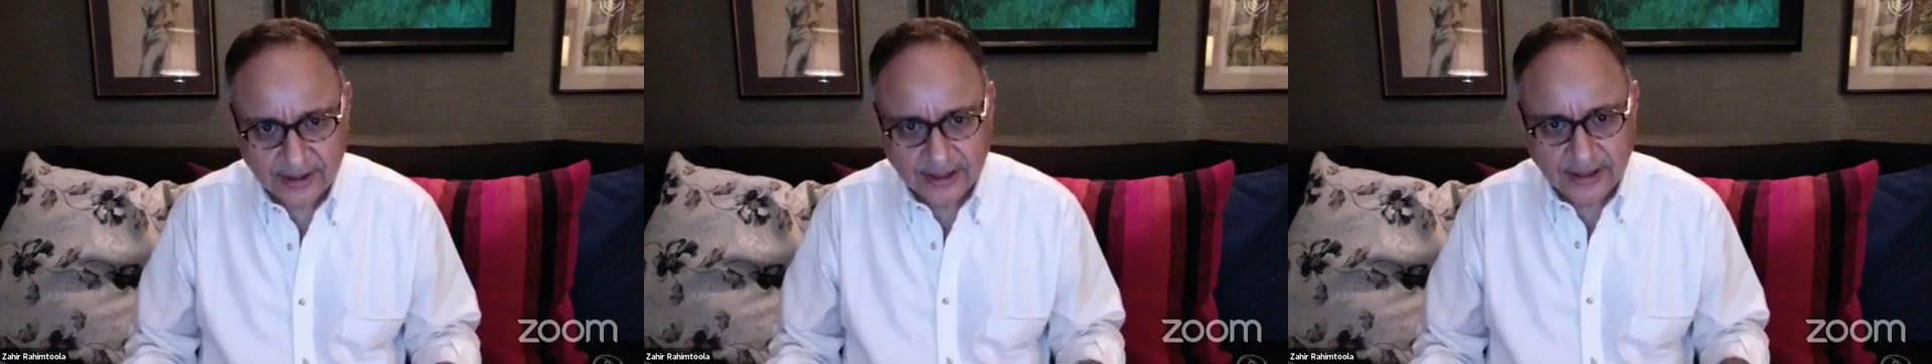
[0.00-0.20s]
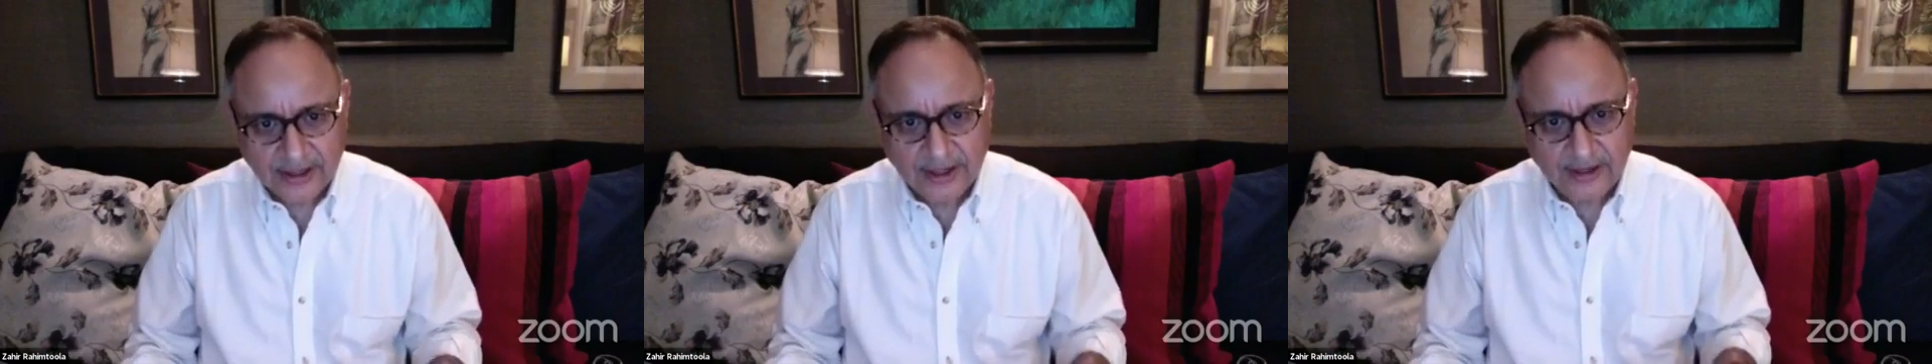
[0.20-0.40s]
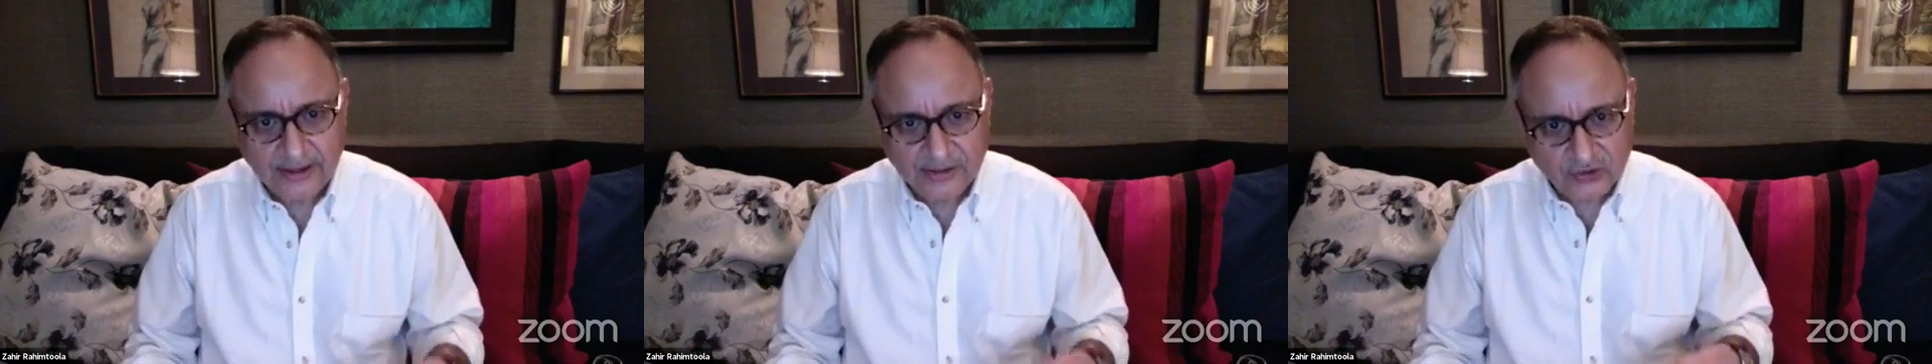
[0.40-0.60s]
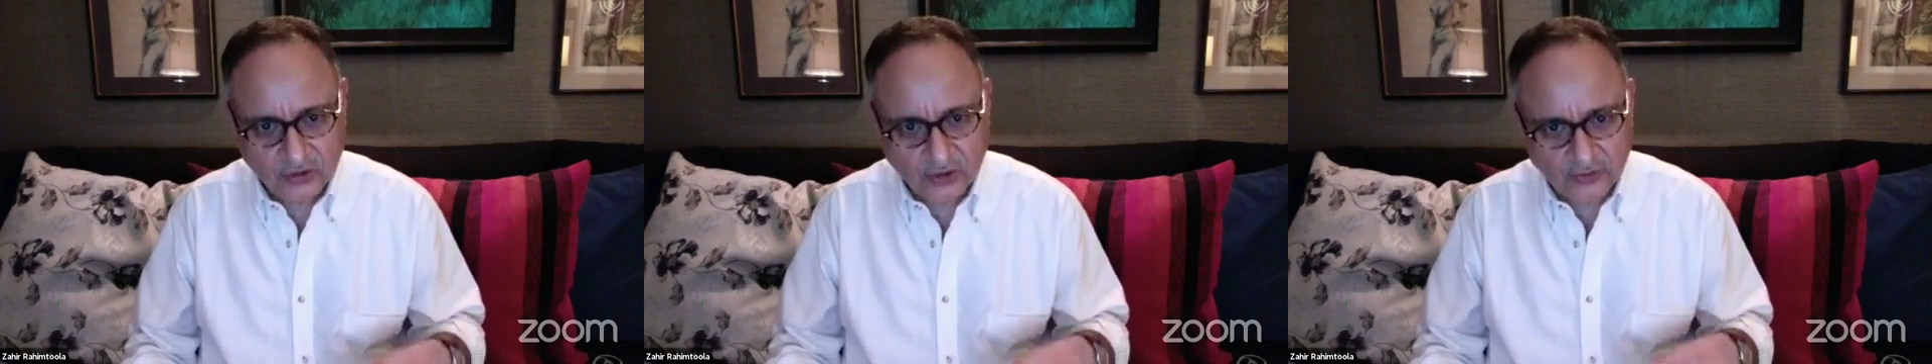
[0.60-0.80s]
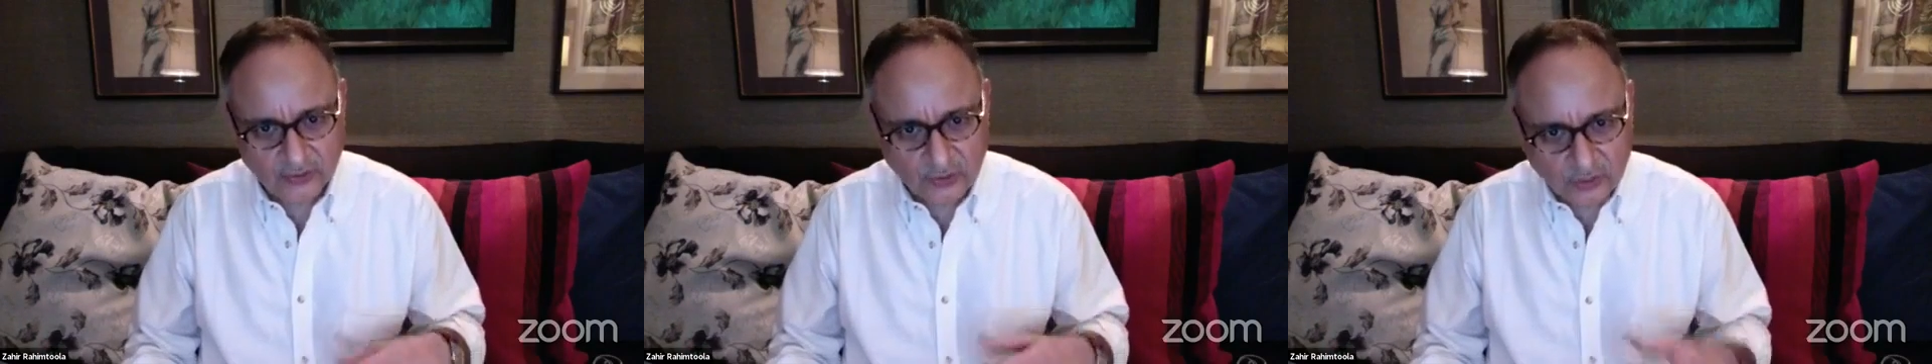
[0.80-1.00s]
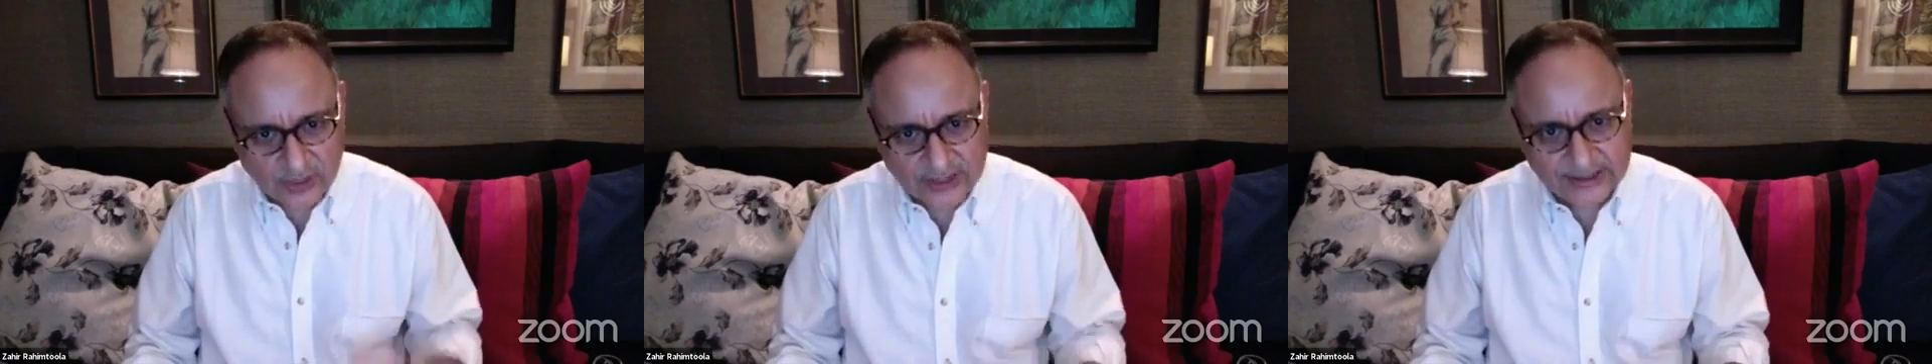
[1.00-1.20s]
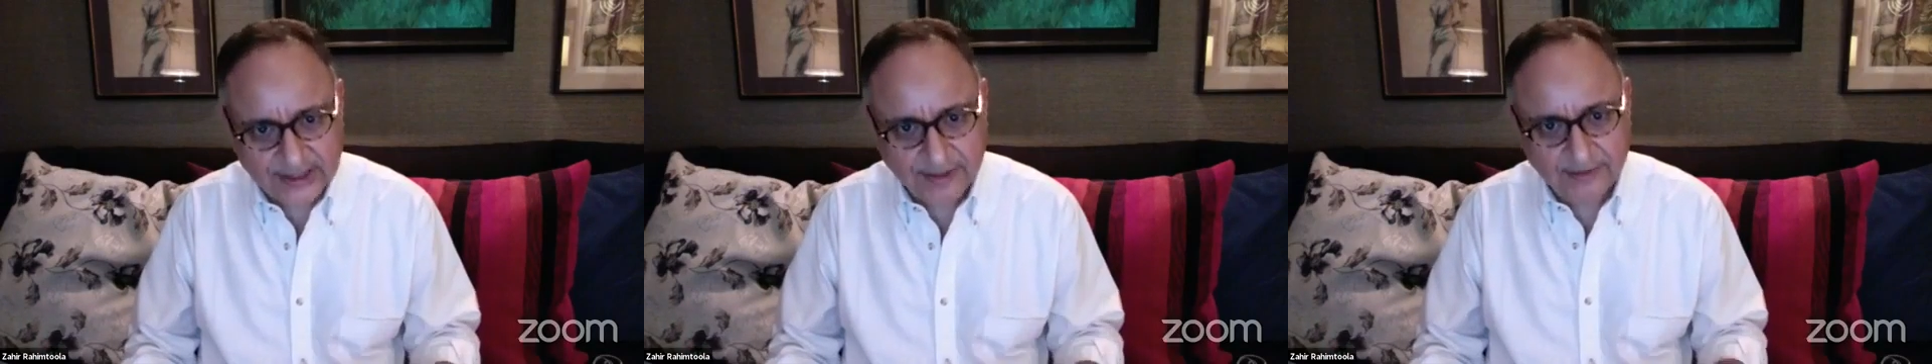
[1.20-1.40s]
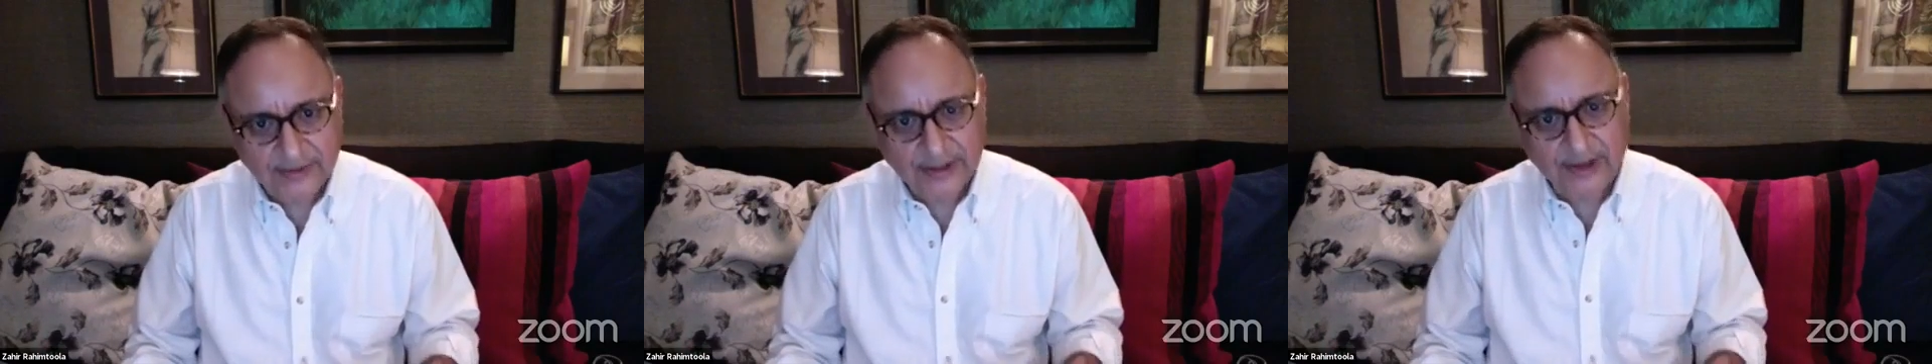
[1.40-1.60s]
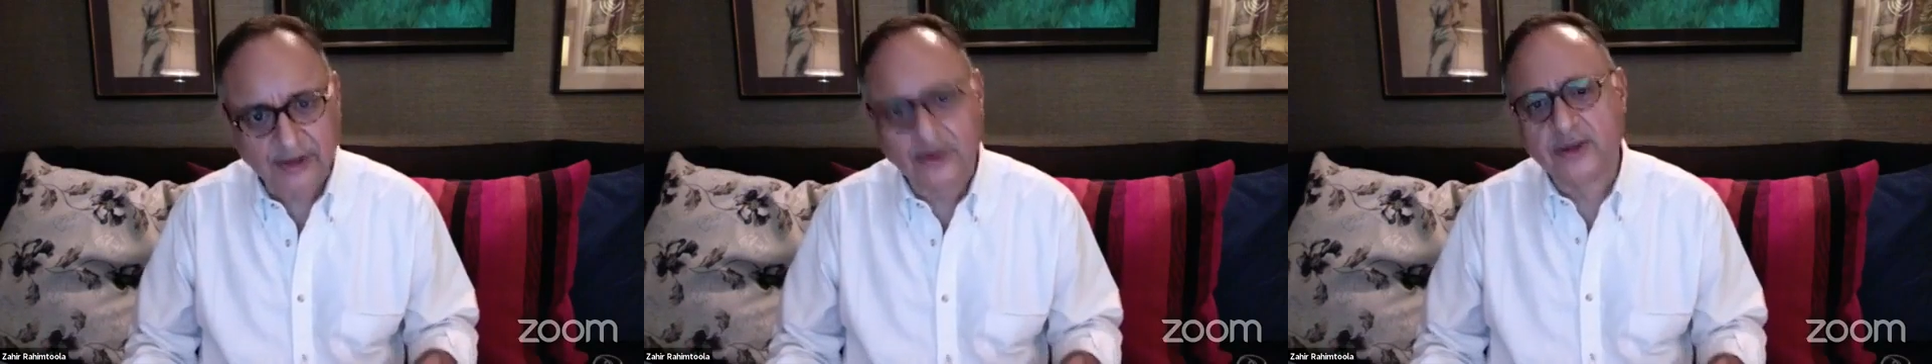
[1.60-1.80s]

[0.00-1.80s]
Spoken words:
in sort of doing something